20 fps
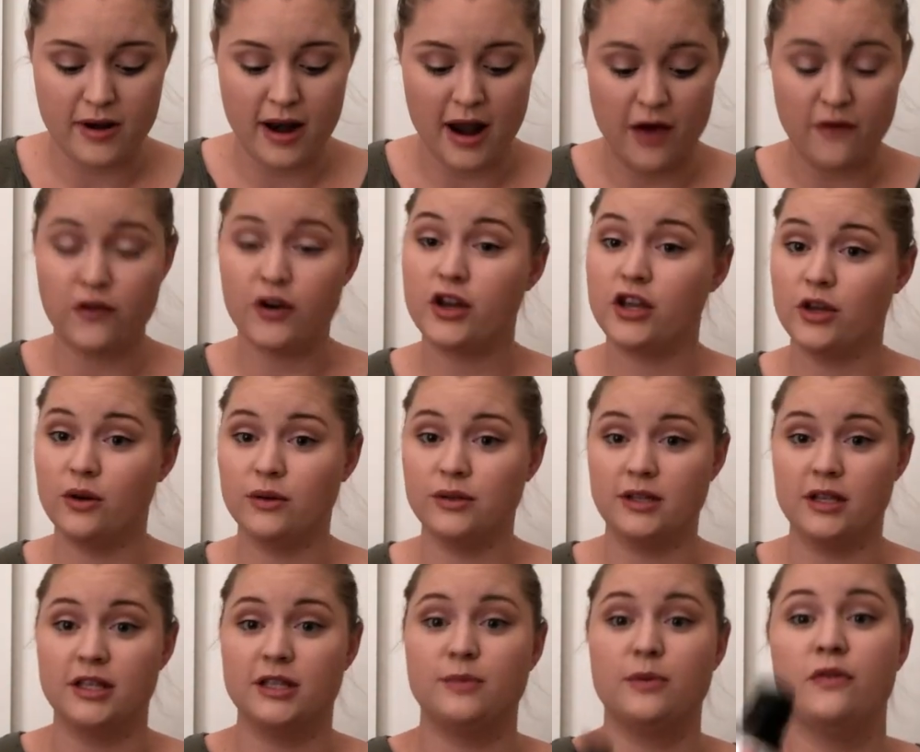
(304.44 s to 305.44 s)
never
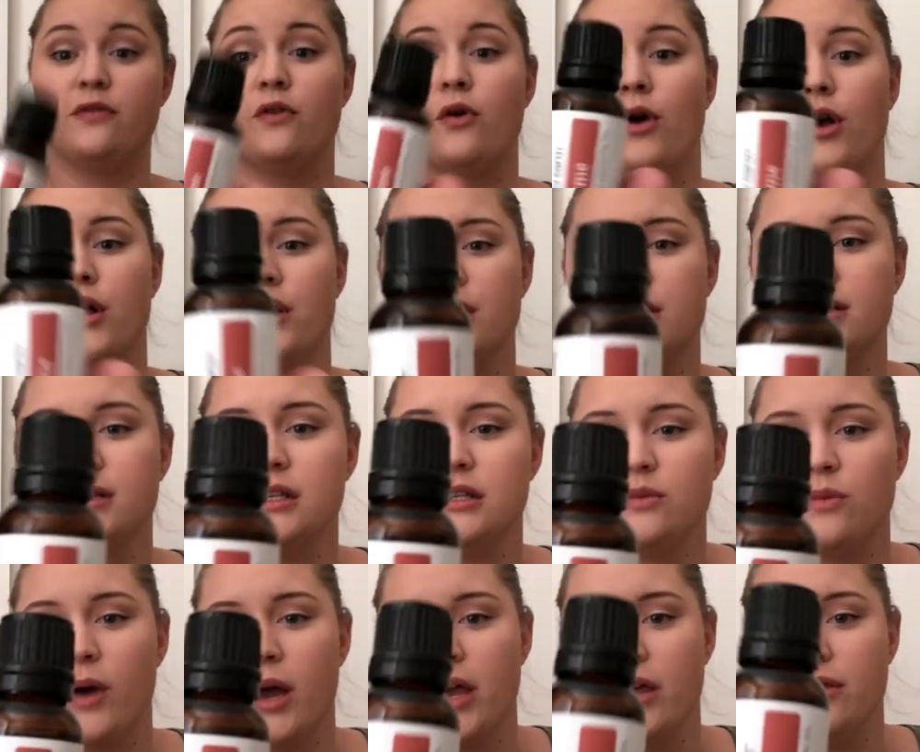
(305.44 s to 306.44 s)
used this before, and this is
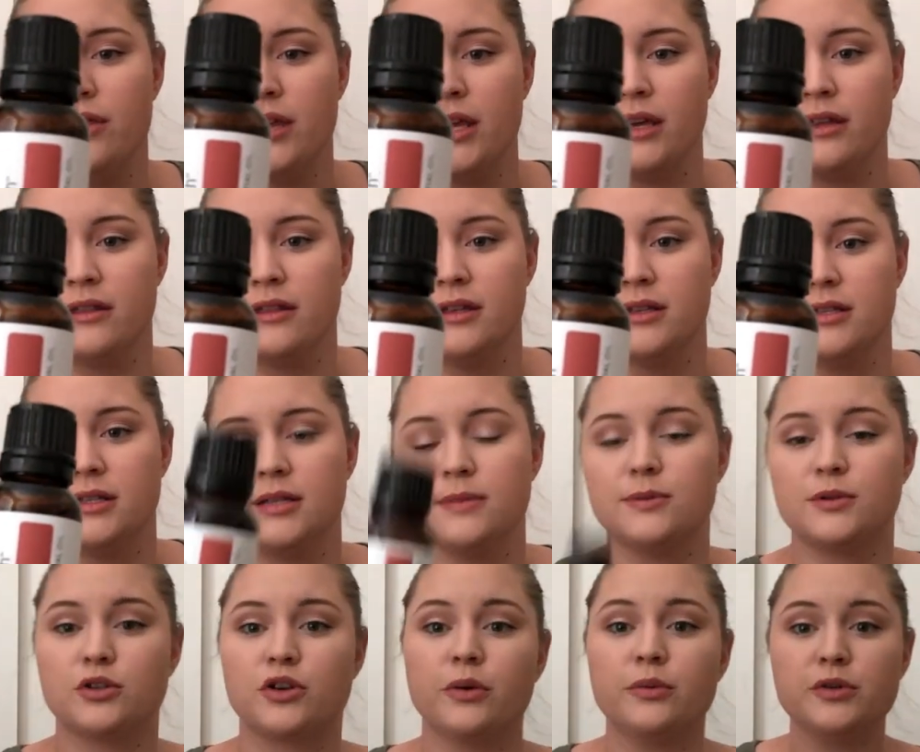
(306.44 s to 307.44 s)
why I think this
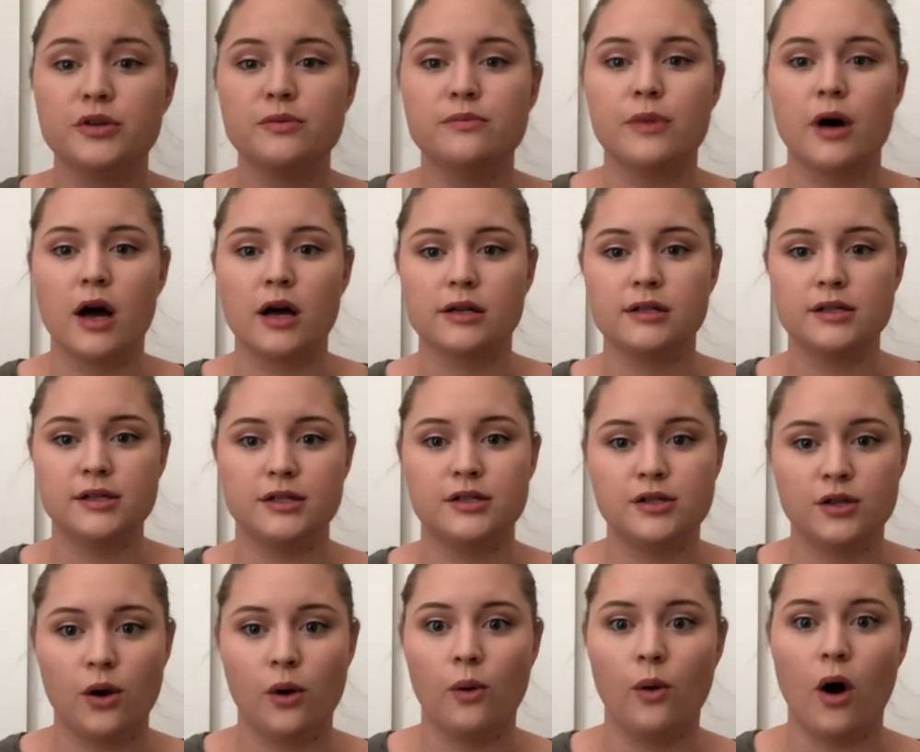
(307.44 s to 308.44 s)
subscription box is
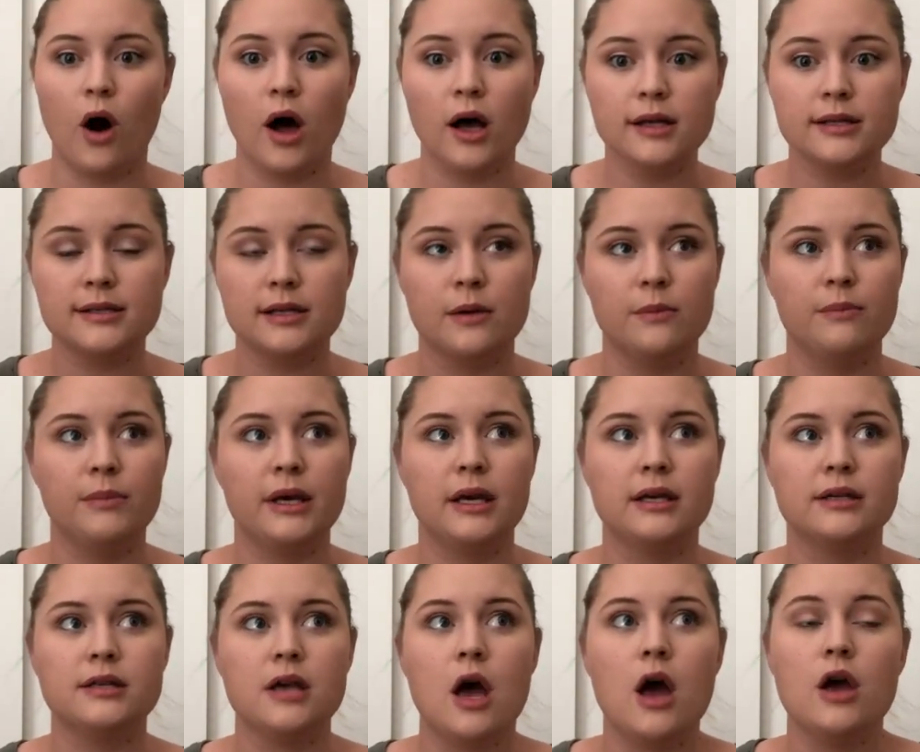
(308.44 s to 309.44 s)
so awesome,
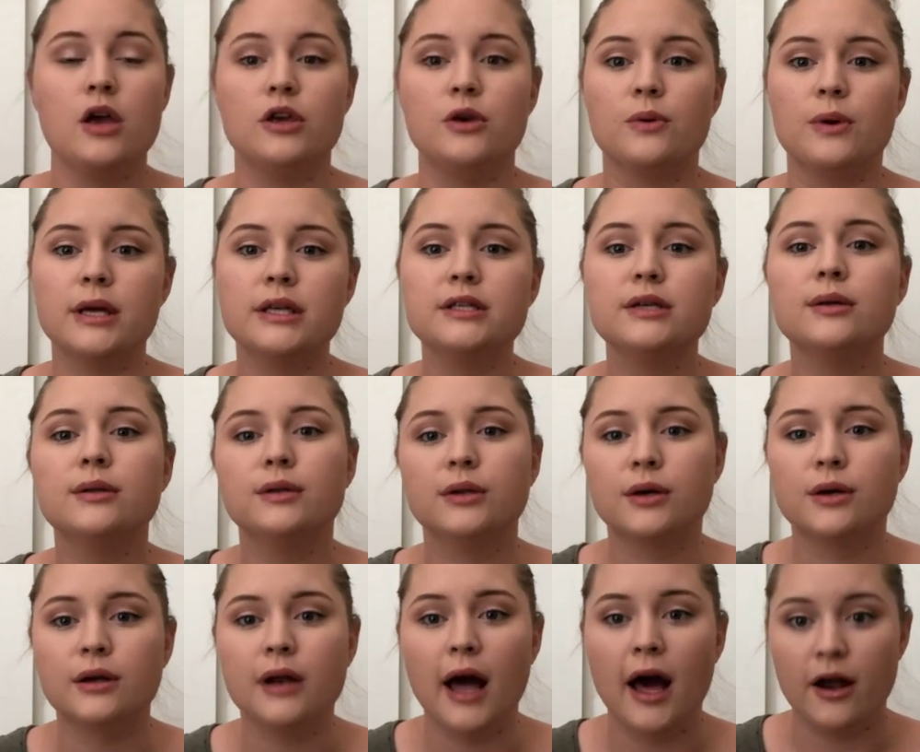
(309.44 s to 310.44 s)
because you get to
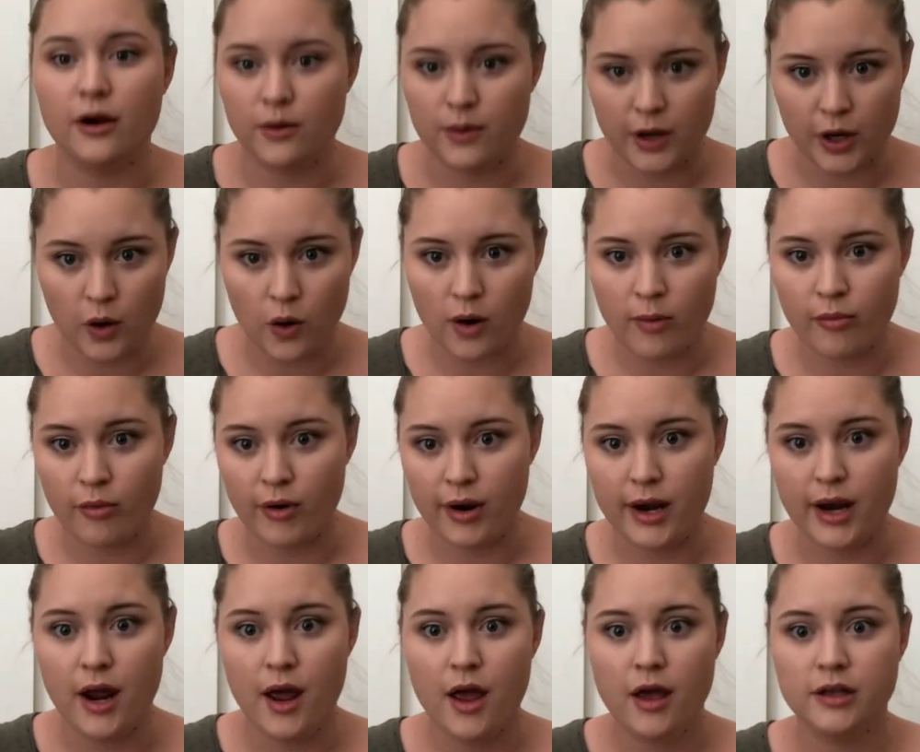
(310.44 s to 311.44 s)
learn how to
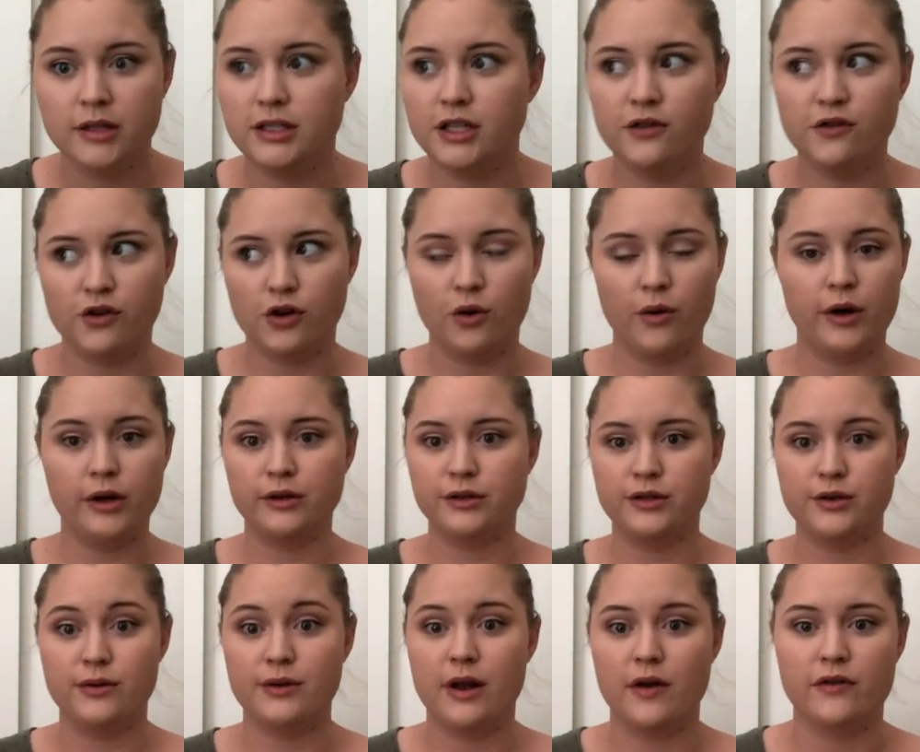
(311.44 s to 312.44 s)
incorporate different
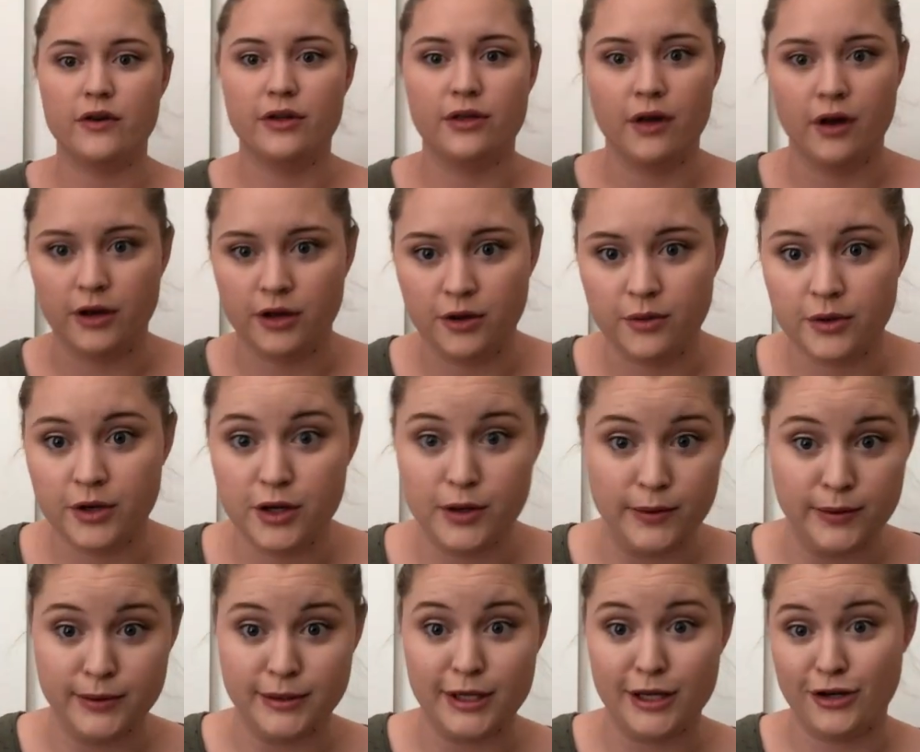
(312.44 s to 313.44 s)
oils you never thought you would
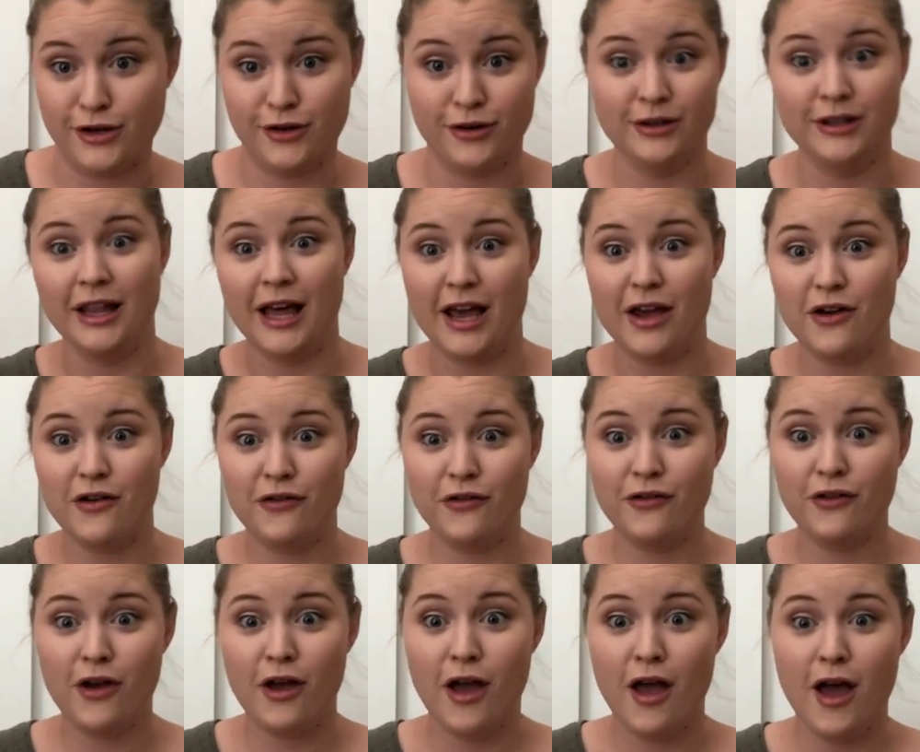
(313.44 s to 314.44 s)
use in your
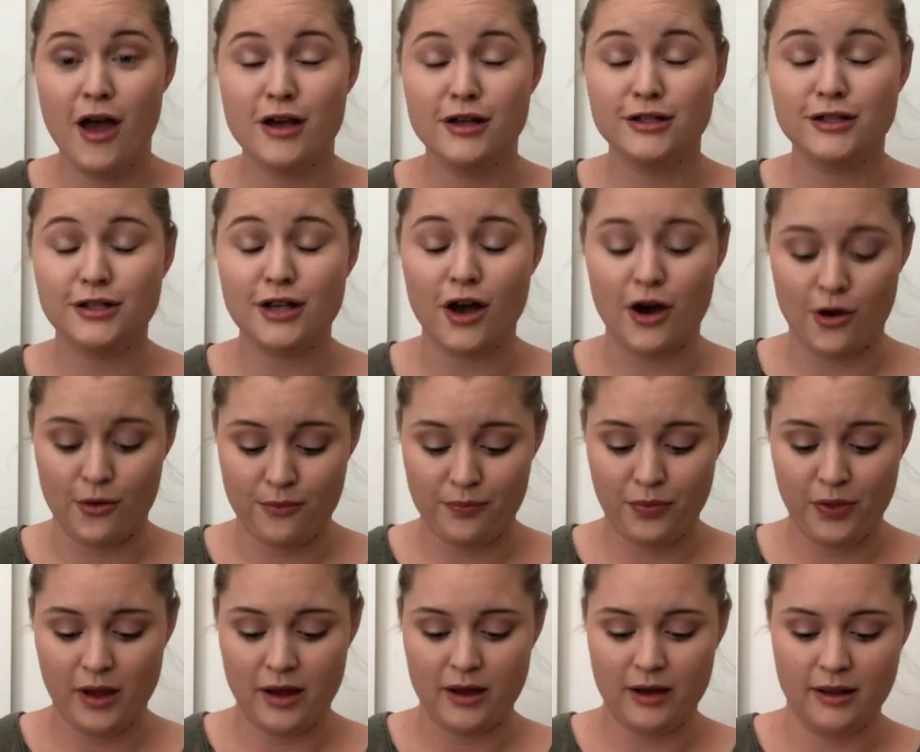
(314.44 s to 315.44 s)
life. So
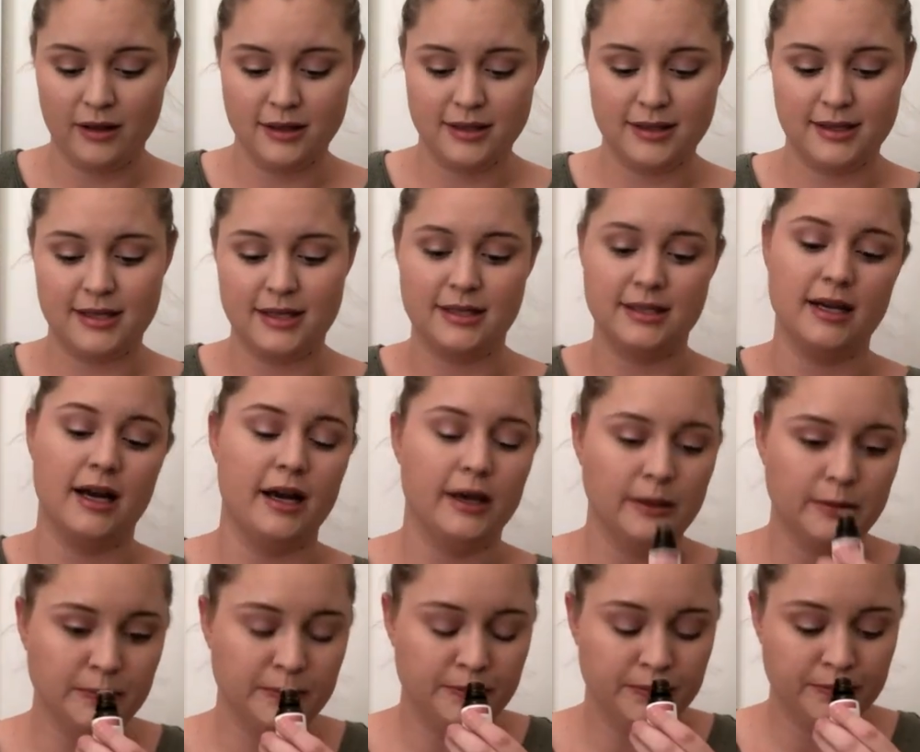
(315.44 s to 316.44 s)
let's see,
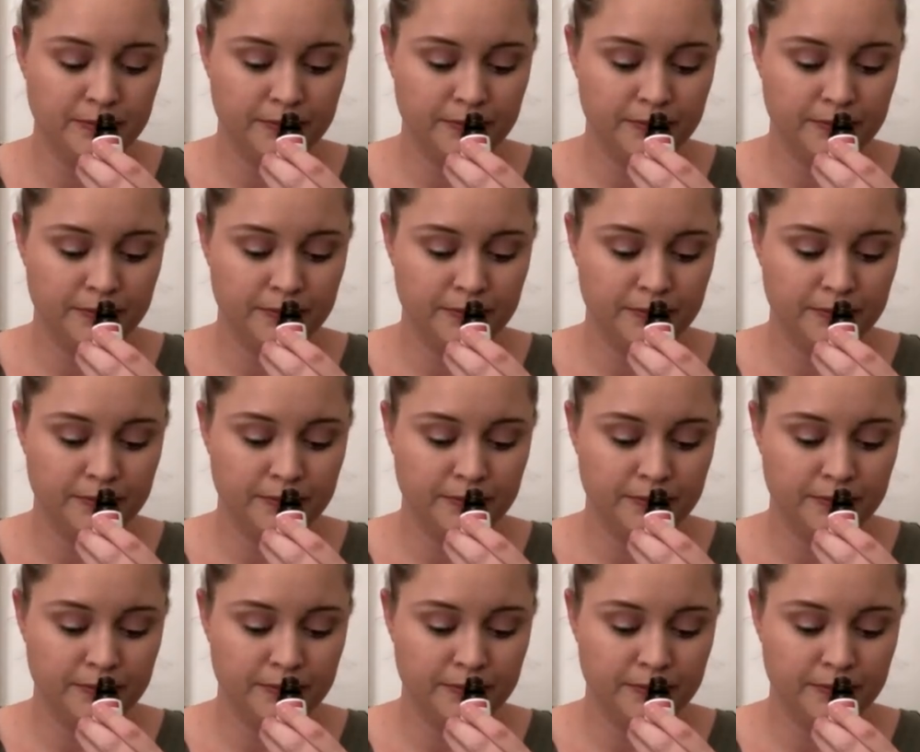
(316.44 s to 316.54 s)
thyme.